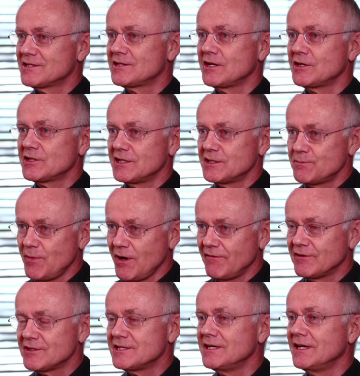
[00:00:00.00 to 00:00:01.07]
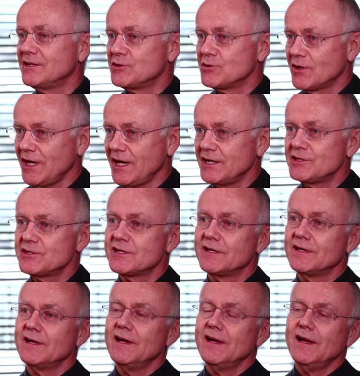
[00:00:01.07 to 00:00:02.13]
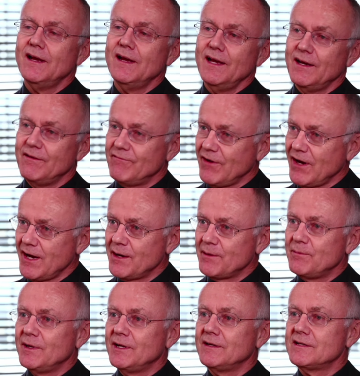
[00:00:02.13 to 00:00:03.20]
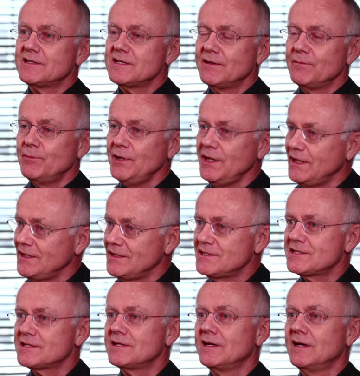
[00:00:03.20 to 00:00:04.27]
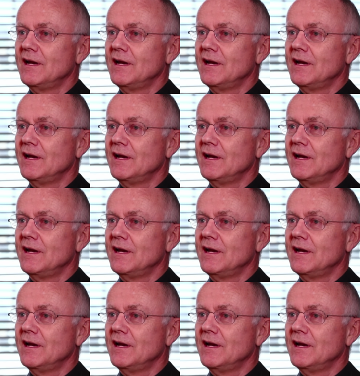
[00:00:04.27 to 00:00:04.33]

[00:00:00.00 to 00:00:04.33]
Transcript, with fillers: such as poverty, education, environment, peace,